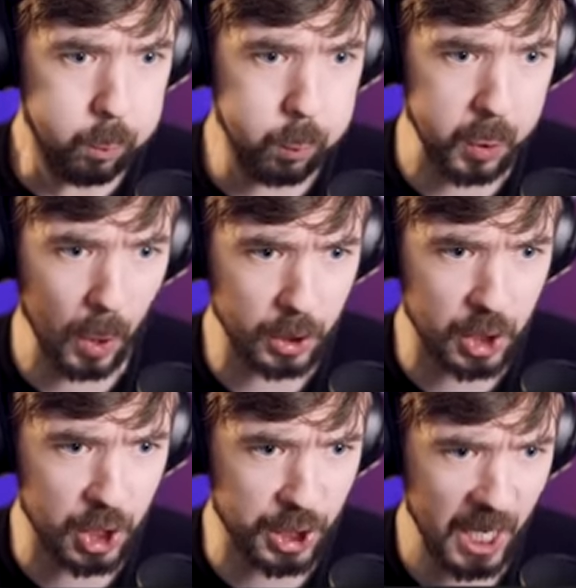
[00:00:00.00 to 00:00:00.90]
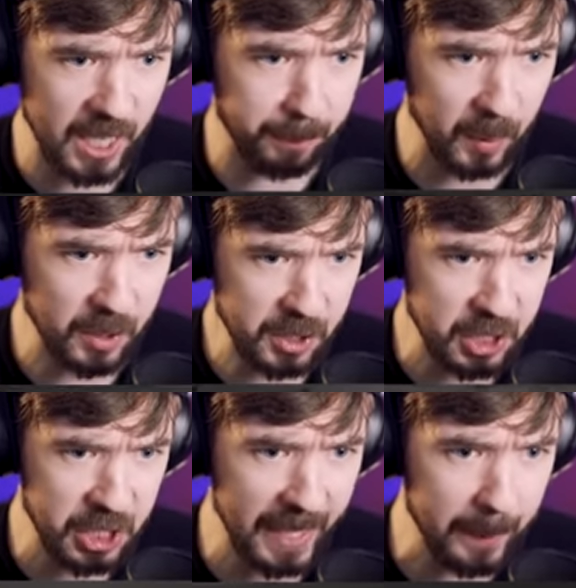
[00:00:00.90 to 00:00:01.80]
Whoa, jeepers,
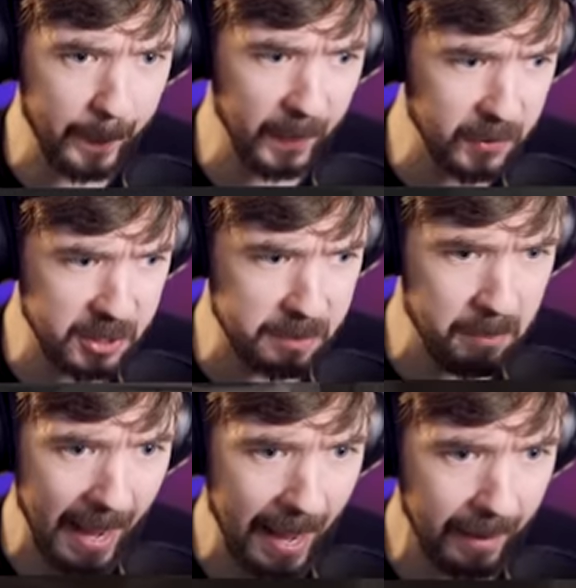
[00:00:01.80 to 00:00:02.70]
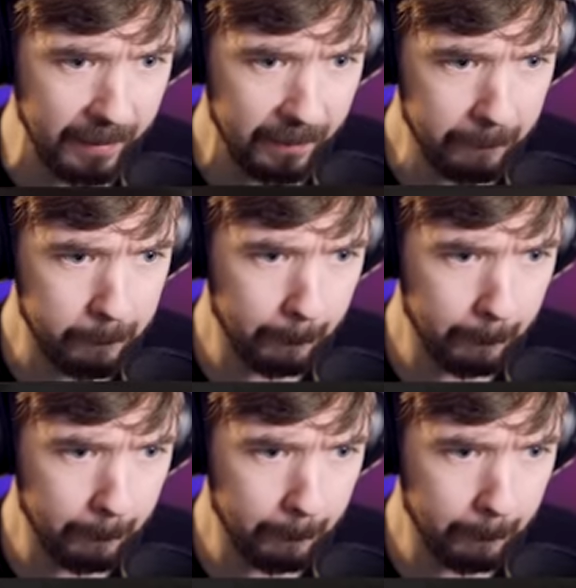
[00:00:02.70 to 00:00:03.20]
jeepers, man!